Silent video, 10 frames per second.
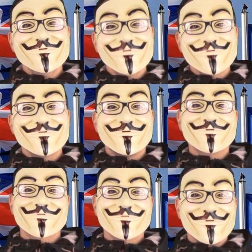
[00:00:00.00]
talking
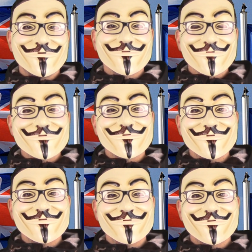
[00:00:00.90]
about
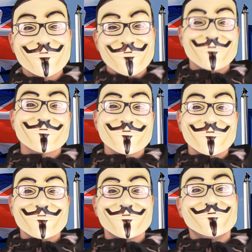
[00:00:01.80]
democracy, but
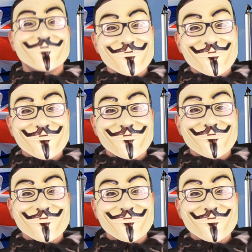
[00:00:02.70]
so what?